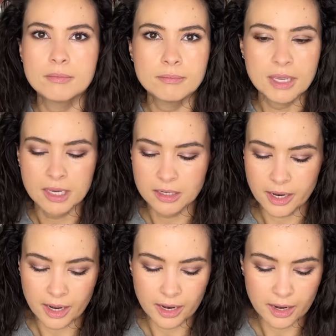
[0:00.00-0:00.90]
made
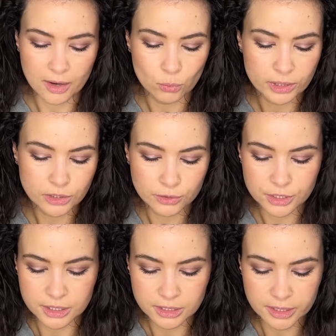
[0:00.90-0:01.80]
a
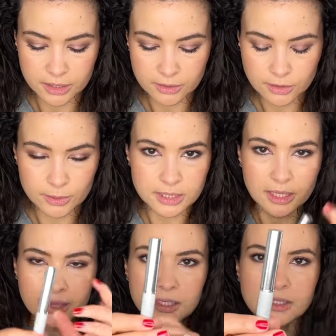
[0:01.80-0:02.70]
resurgence here. So it's
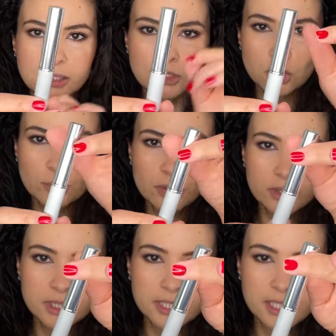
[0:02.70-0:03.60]
this
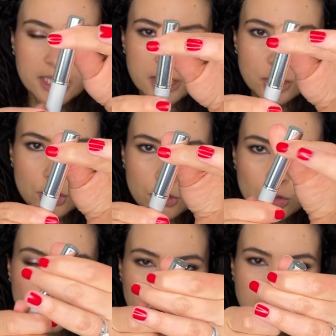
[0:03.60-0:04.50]
super skinny
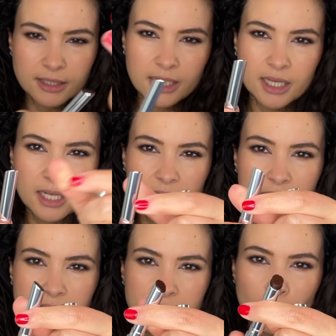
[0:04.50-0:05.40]
tube and
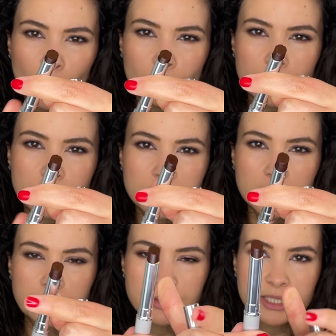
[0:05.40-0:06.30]
it's the Almost
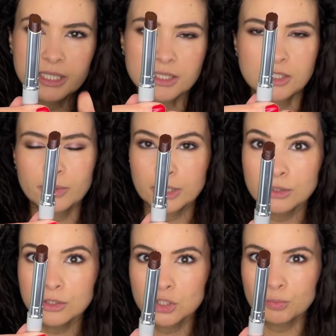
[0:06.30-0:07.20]
lipstick. So it
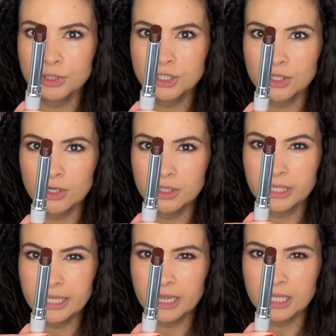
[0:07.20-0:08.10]
looks super dark
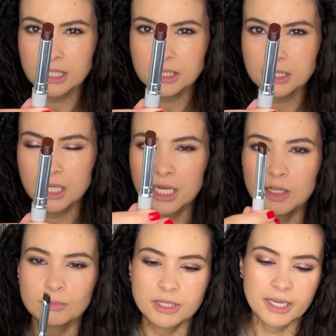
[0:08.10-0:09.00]
like this,
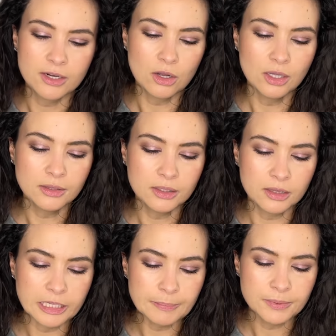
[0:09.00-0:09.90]
but then on the
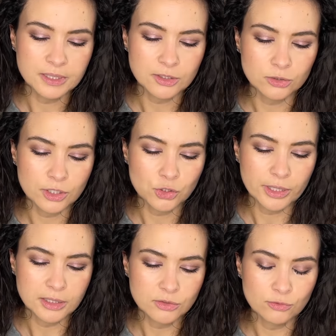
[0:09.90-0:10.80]
lips, it sort of
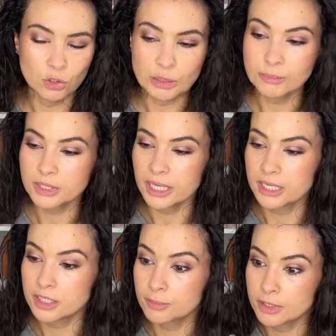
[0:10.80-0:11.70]
transforms
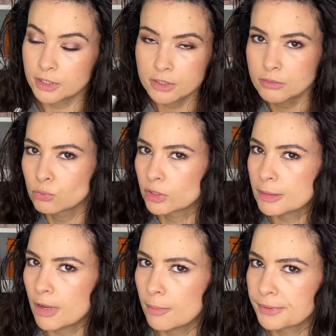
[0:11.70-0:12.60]
and it's been really
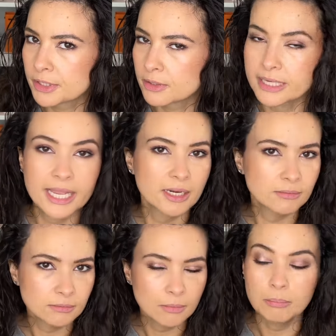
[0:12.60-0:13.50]
popular.
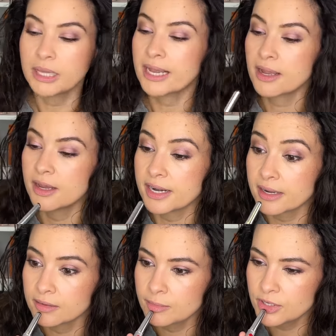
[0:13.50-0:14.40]
Again, Black
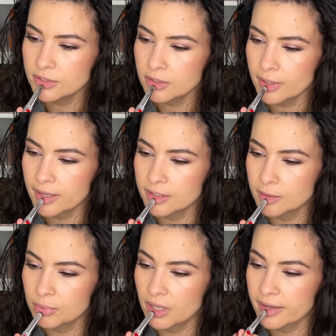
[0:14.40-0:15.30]
Honey. Let me just go ahead and
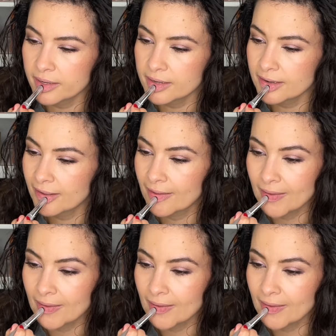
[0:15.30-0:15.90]
apply it.